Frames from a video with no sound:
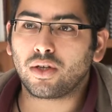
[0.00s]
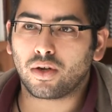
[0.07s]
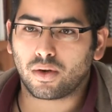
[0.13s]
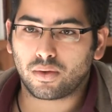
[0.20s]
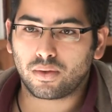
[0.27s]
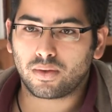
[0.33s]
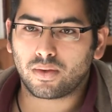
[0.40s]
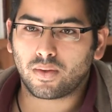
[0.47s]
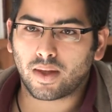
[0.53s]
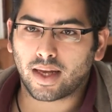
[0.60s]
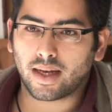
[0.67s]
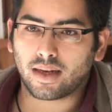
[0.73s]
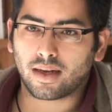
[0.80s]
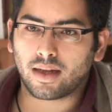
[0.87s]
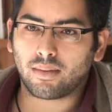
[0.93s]
note
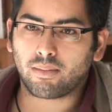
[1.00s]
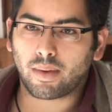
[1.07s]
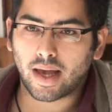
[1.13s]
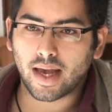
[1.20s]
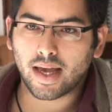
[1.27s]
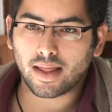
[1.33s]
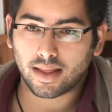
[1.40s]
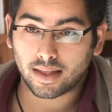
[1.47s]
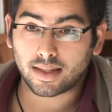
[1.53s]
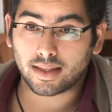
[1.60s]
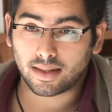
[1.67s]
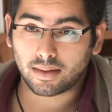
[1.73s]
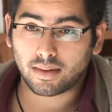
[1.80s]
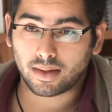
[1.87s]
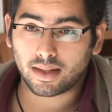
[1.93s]
that by
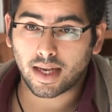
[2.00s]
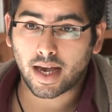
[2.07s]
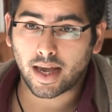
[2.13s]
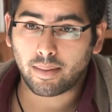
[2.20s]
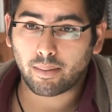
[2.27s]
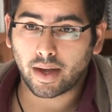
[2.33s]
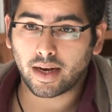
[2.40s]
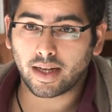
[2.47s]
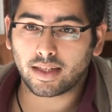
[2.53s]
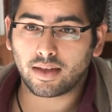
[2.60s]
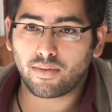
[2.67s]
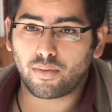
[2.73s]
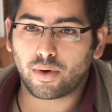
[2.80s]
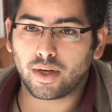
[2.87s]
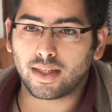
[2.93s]
this time, by
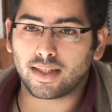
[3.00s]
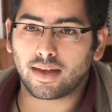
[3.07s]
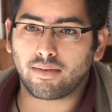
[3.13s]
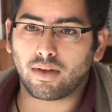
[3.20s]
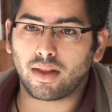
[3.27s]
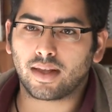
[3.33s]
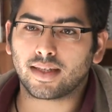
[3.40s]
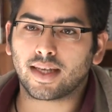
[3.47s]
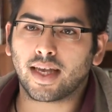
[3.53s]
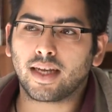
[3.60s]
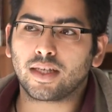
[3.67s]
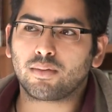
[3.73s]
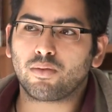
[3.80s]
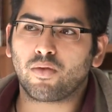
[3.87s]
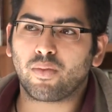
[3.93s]
1947, the
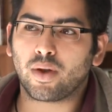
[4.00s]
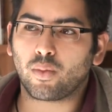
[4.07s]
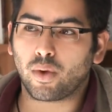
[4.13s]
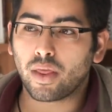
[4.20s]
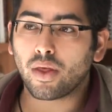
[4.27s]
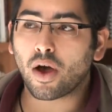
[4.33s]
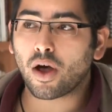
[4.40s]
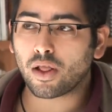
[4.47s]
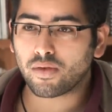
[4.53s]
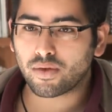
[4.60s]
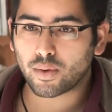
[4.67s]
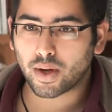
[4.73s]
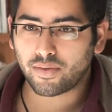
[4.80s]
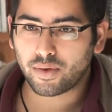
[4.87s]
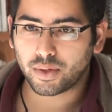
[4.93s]
Zionist movement, with all of
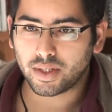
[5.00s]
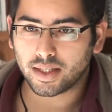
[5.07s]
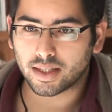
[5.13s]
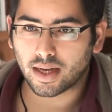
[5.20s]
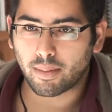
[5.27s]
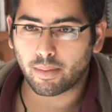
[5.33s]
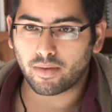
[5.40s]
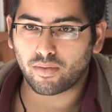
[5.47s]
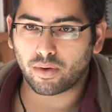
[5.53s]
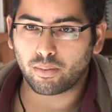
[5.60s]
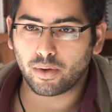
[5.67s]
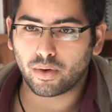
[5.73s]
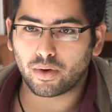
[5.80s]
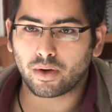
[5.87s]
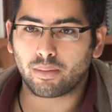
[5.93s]
the refugees coming from
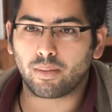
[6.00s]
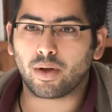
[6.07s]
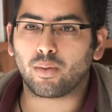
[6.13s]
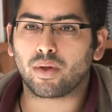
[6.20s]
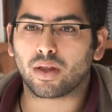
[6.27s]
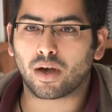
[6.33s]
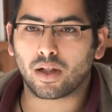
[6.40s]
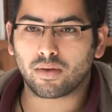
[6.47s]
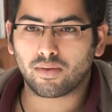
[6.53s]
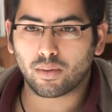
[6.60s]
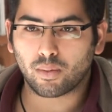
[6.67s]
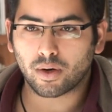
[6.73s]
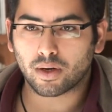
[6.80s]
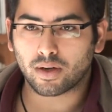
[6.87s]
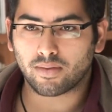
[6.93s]
Europe and with all of the
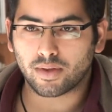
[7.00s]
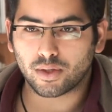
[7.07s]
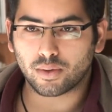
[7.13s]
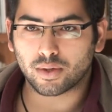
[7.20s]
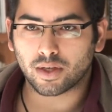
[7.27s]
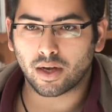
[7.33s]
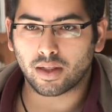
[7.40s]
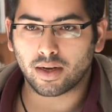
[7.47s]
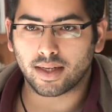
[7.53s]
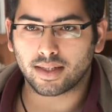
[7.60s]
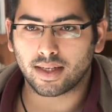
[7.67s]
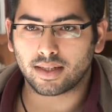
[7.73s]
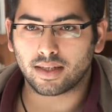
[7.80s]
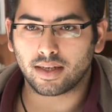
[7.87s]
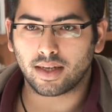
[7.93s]
work of the Jewish
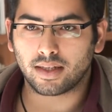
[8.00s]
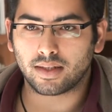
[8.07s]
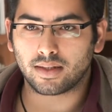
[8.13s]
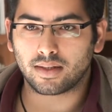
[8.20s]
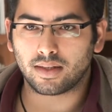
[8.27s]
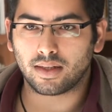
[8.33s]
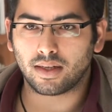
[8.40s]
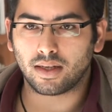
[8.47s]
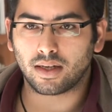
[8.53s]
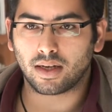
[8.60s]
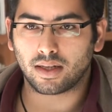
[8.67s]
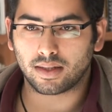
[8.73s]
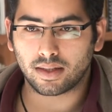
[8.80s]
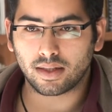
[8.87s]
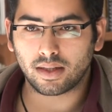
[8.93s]
Colonization Agency
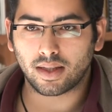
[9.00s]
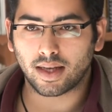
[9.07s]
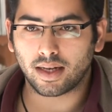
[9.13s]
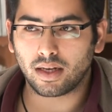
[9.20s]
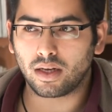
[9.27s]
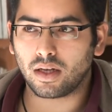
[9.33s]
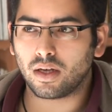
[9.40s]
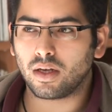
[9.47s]
until then,